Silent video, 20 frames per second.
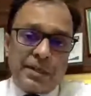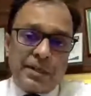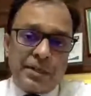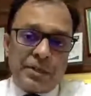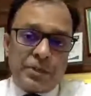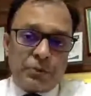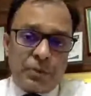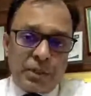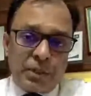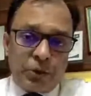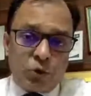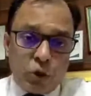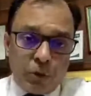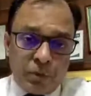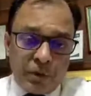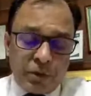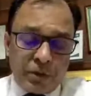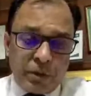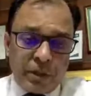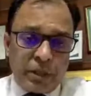is very
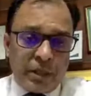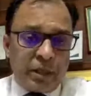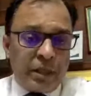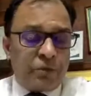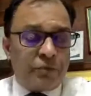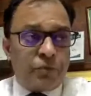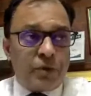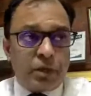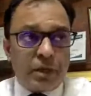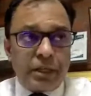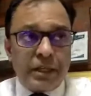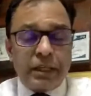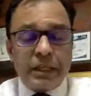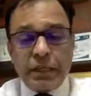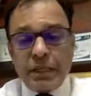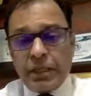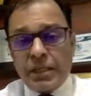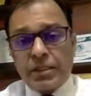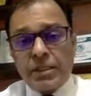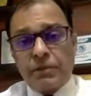common. In infertility
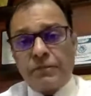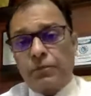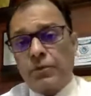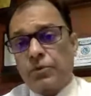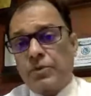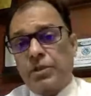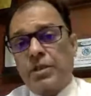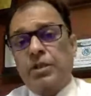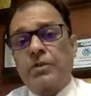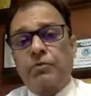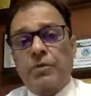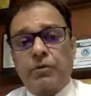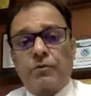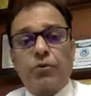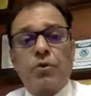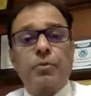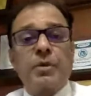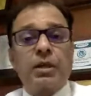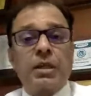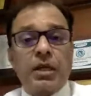clinics, if you see, it will
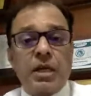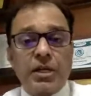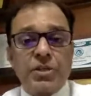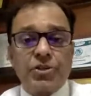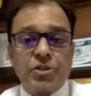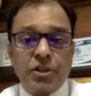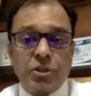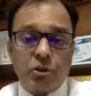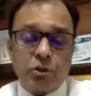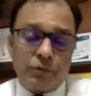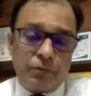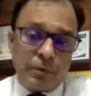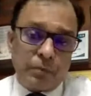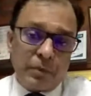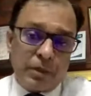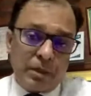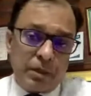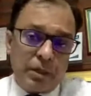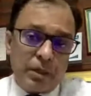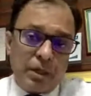form a large chunk of
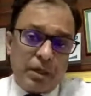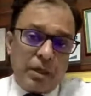women.